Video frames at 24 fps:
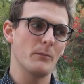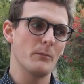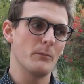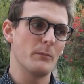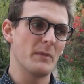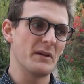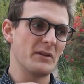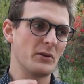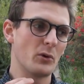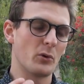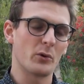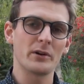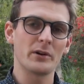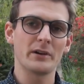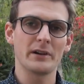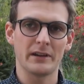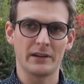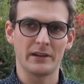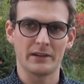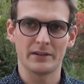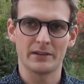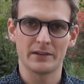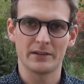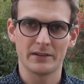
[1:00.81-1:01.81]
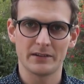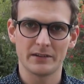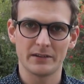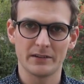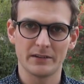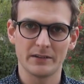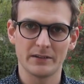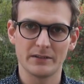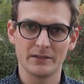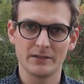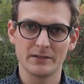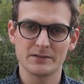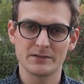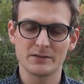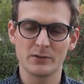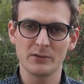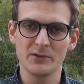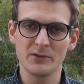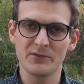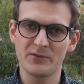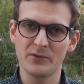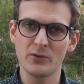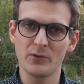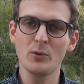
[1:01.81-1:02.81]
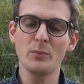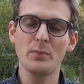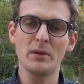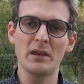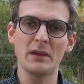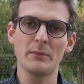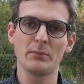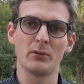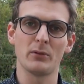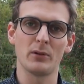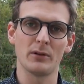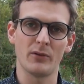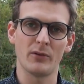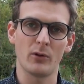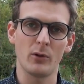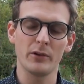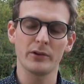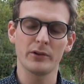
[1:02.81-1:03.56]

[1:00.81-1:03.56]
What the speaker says: minority, so only few people of all the